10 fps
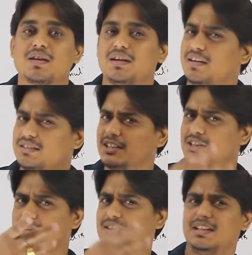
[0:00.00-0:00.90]

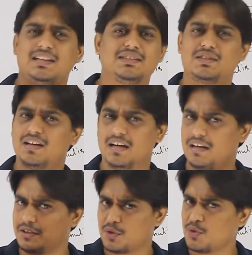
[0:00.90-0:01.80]
Doesn't it
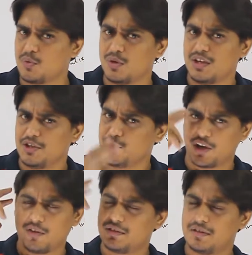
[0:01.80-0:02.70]
true? You
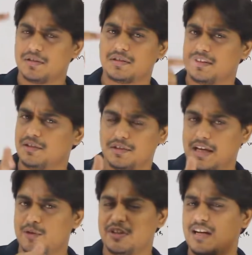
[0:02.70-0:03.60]
cannot,
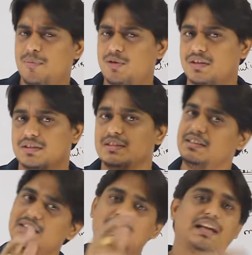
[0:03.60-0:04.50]
can you think about it?
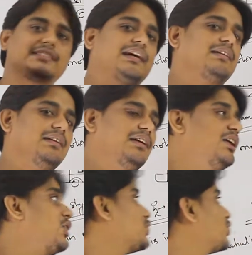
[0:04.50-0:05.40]
Exactly.
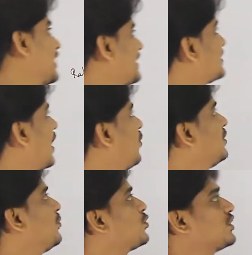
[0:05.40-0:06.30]
So that is how
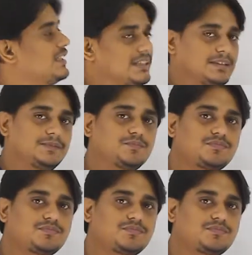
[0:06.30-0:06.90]
the motion is.